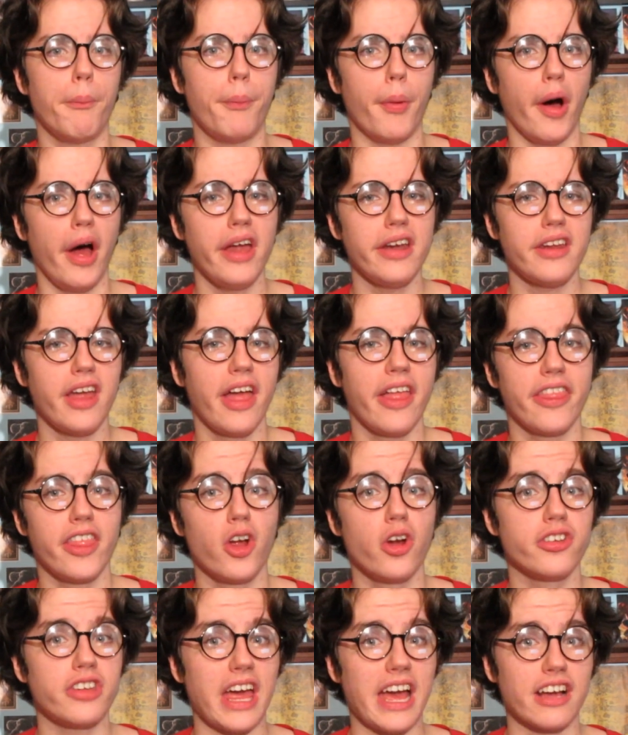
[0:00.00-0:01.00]
But
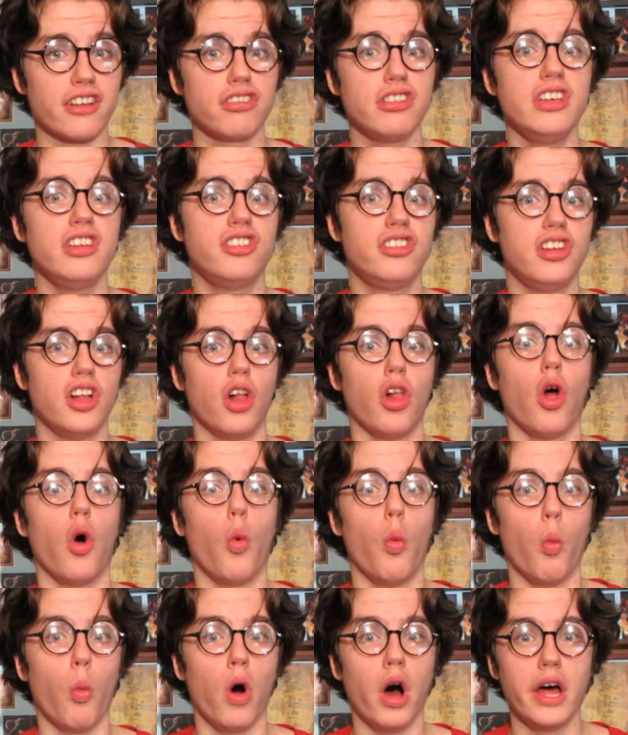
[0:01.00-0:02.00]
there is actually still
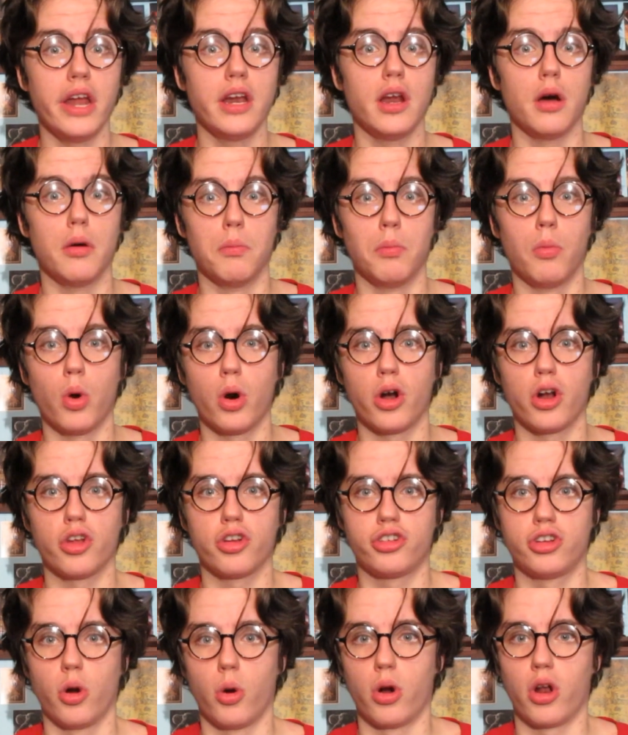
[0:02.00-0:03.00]
one more
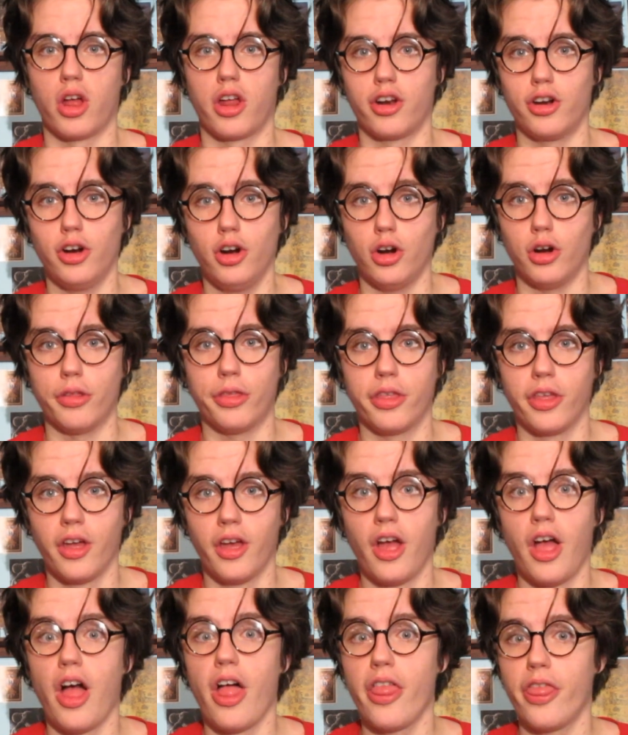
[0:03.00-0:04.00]
stone on Earth,
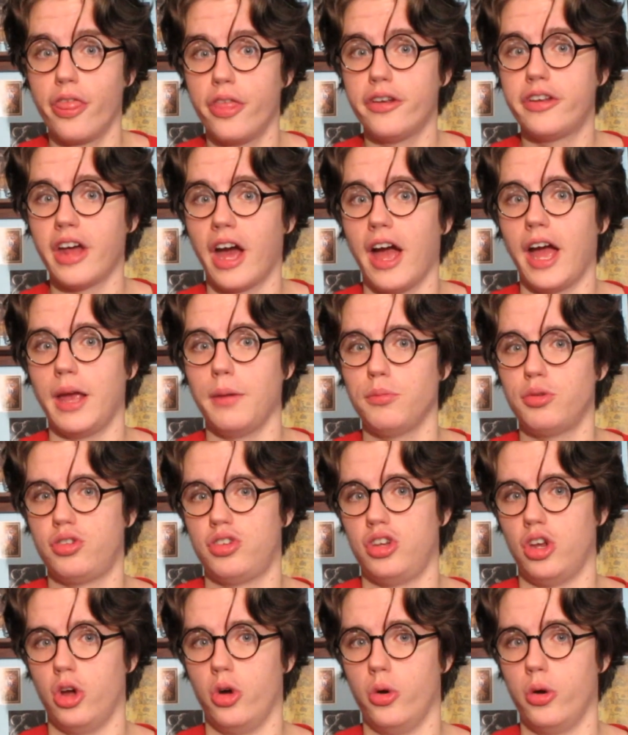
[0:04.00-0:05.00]
the Time
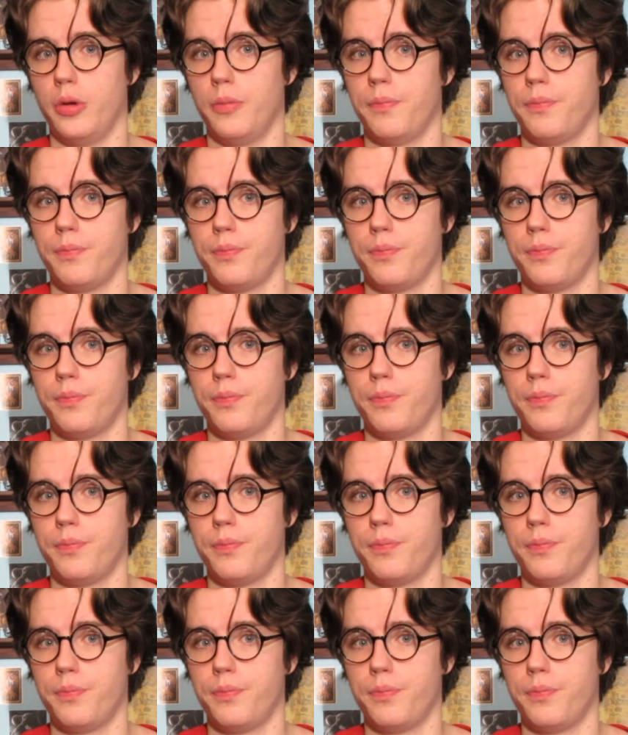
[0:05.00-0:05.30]
Stone.